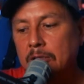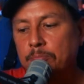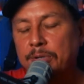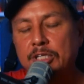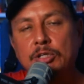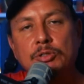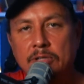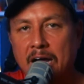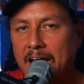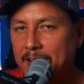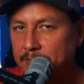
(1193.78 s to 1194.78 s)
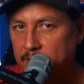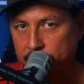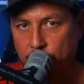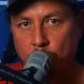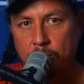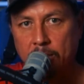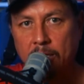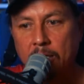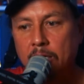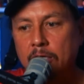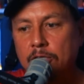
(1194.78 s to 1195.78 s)
But you do not have the authority.
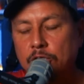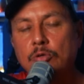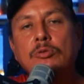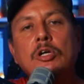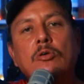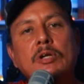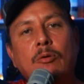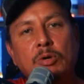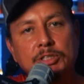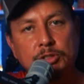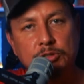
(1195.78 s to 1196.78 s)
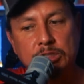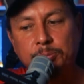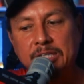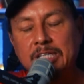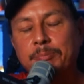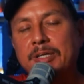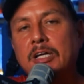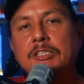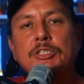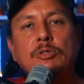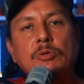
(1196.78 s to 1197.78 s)
You know not what you speak
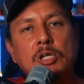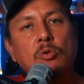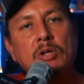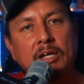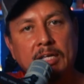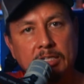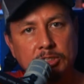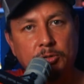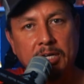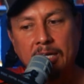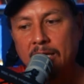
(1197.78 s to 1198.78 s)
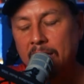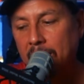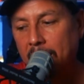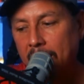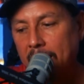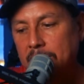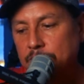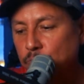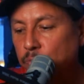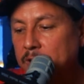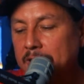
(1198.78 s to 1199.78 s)
because you know not history. And
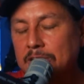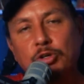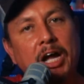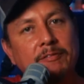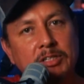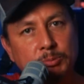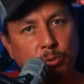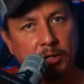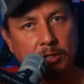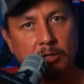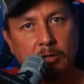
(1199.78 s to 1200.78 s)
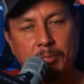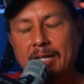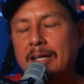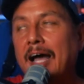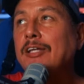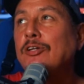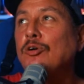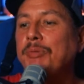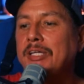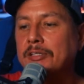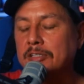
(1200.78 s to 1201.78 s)
to really drive this point home, and
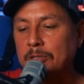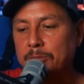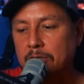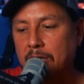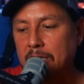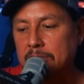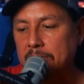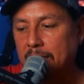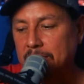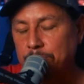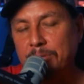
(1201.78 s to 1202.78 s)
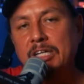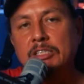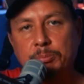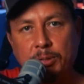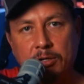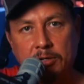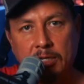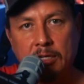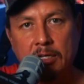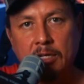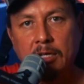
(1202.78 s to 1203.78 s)
don't mean to come across as
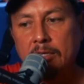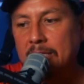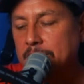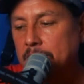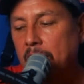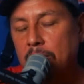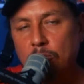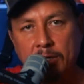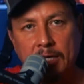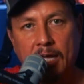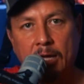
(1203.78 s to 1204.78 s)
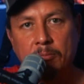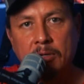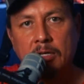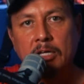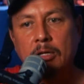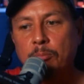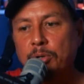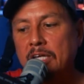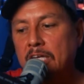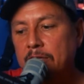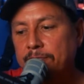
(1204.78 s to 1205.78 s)
mean-spirited. That's not who I am.
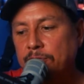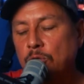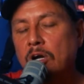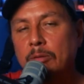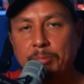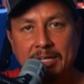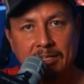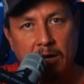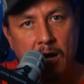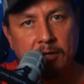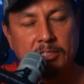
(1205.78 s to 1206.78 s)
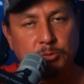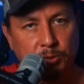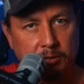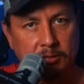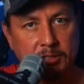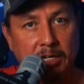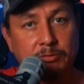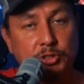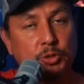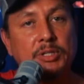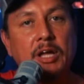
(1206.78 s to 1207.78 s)
But if you are being honest with yourself,
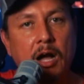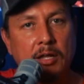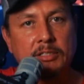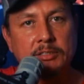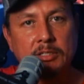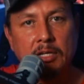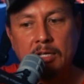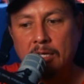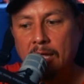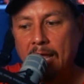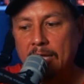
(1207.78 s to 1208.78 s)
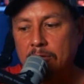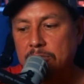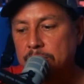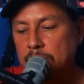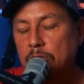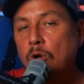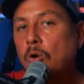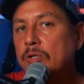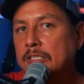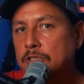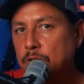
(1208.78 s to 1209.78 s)
truly honest, and are still
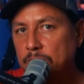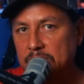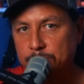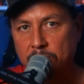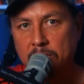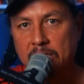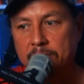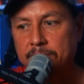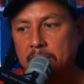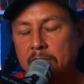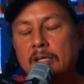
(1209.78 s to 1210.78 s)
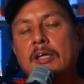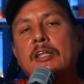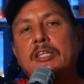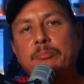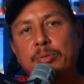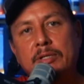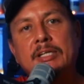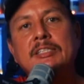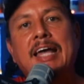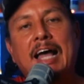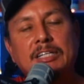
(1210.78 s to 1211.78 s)
holding to this belief, then
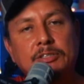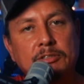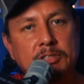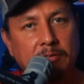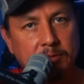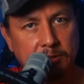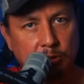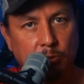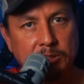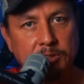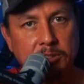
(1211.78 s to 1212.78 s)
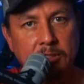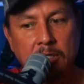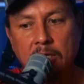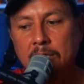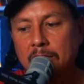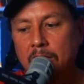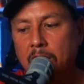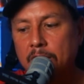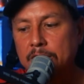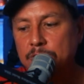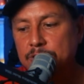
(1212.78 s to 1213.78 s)
please ask yourself this question.
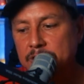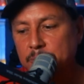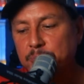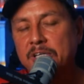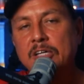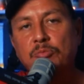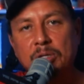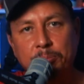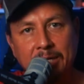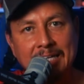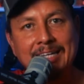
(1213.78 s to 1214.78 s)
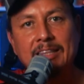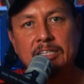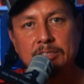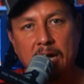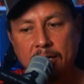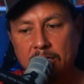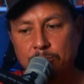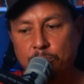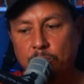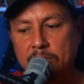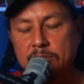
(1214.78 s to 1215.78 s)
Are you simply repeating the talking
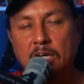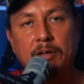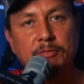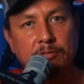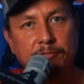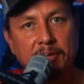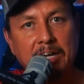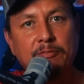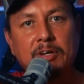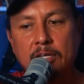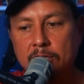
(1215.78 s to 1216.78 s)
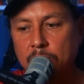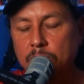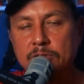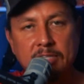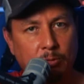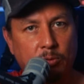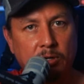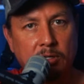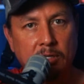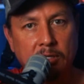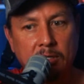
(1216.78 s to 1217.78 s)
points of your favorite news
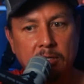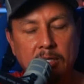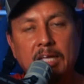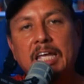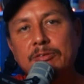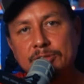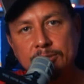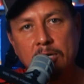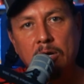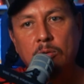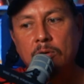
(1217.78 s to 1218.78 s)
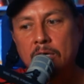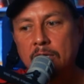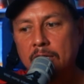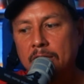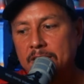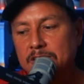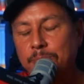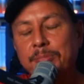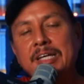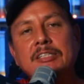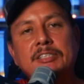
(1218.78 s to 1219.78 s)
network? If so, this
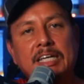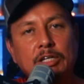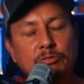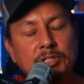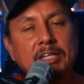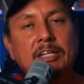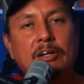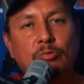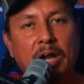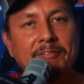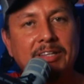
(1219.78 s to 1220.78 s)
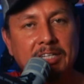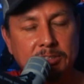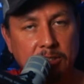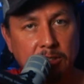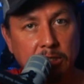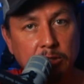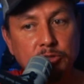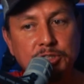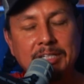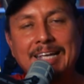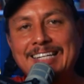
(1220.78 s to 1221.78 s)
means that you didn't arrive at this
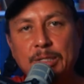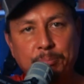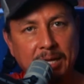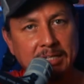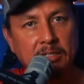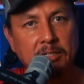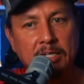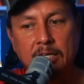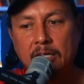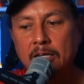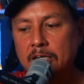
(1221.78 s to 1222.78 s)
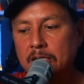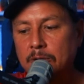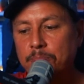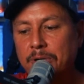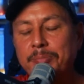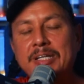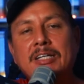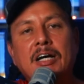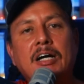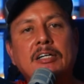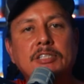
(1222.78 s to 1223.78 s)
conclusion independently, but
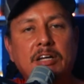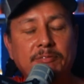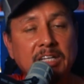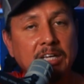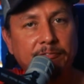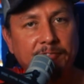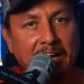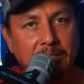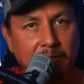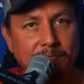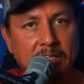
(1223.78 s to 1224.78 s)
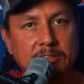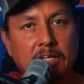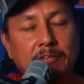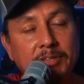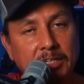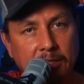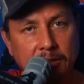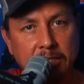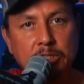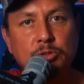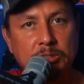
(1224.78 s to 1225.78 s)
because of the effectiveness of the
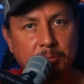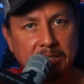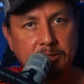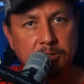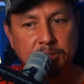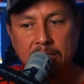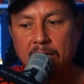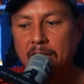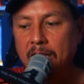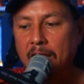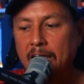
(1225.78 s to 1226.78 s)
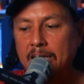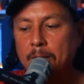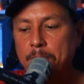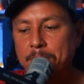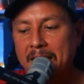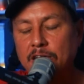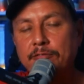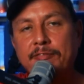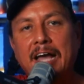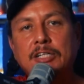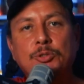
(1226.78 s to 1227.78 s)
cathedral's messaging, a
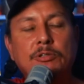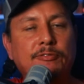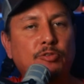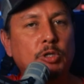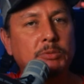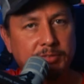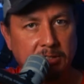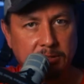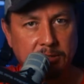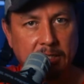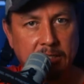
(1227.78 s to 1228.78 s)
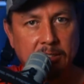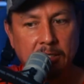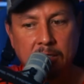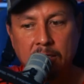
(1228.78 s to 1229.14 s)
manufactured form of consent.